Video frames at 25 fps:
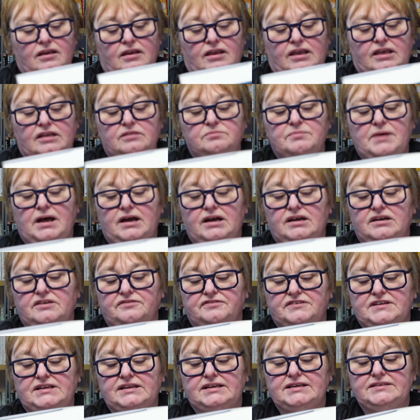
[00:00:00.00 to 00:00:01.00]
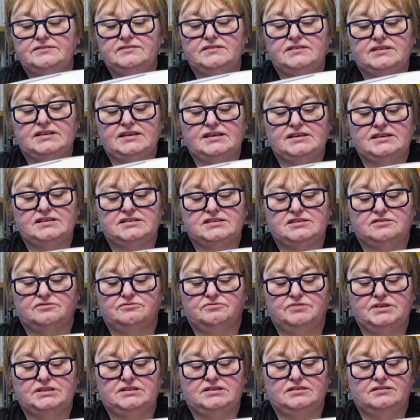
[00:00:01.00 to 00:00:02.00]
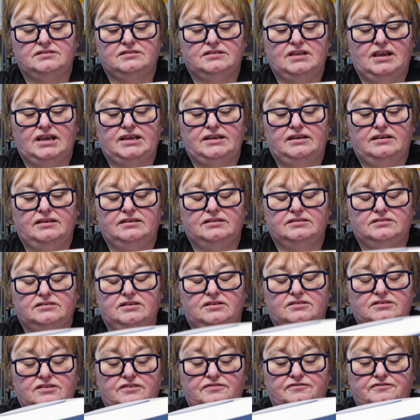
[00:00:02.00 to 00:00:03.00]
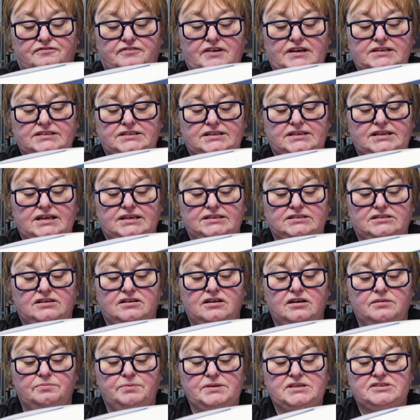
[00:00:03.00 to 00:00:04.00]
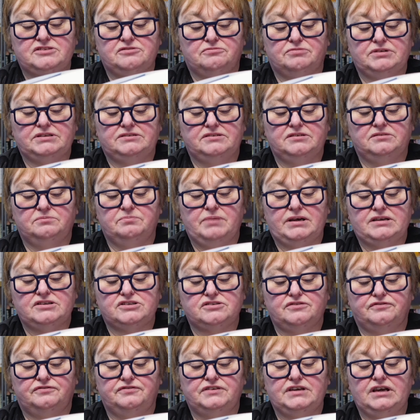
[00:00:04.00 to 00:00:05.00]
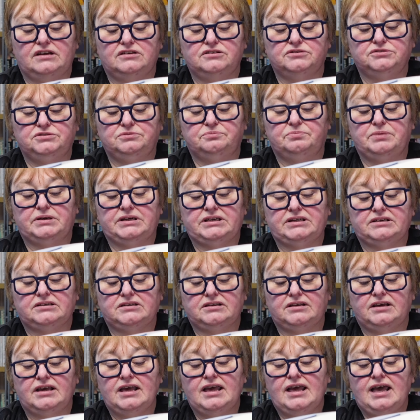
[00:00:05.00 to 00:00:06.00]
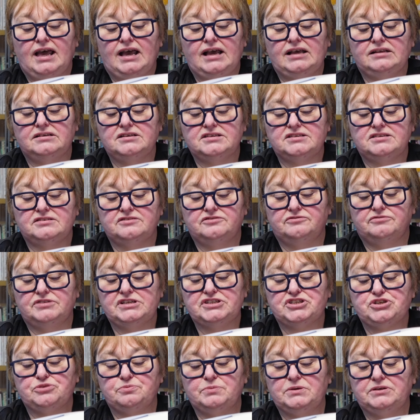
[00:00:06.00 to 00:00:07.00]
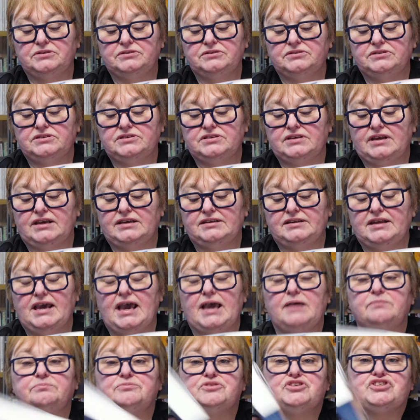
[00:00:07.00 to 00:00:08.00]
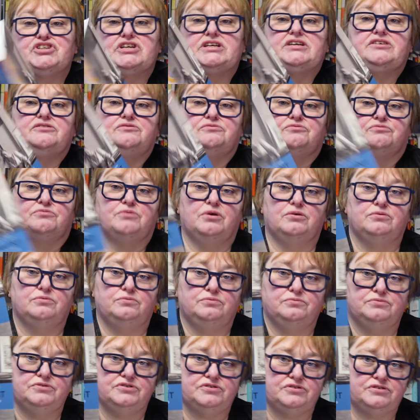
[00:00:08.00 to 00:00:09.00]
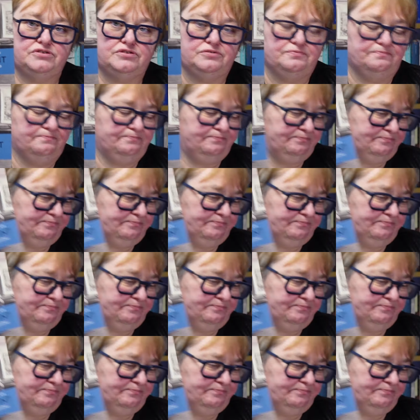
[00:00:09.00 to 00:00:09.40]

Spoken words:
of Klint is written, and The Friday Night Club is written by Sofia Lindberg, Alyson Richmond, and MJ Rose.